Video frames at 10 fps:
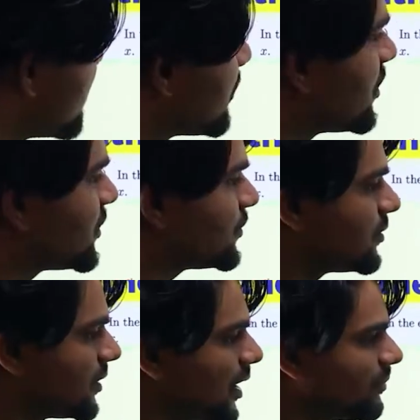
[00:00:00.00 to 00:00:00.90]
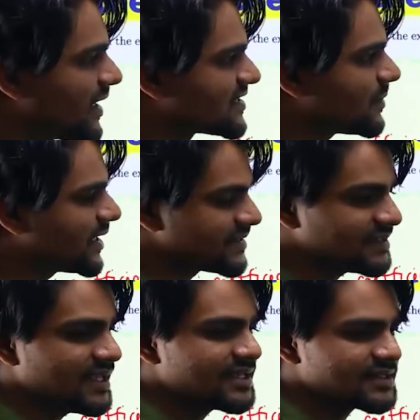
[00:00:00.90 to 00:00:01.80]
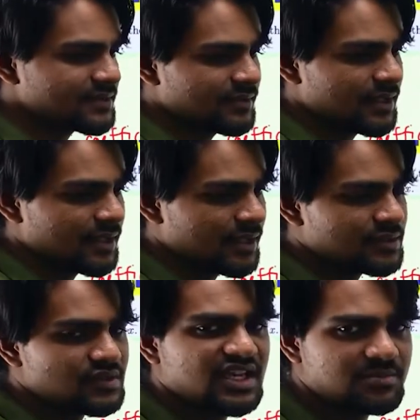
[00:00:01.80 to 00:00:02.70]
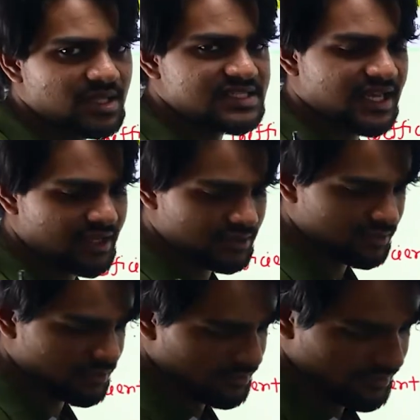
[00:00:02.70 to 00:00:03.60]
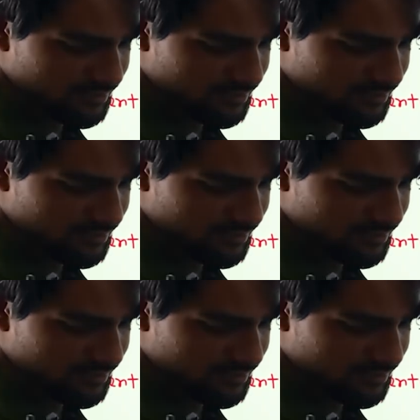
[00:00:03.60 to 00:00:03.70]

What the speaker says: be equal to plus minus 6. So let me check.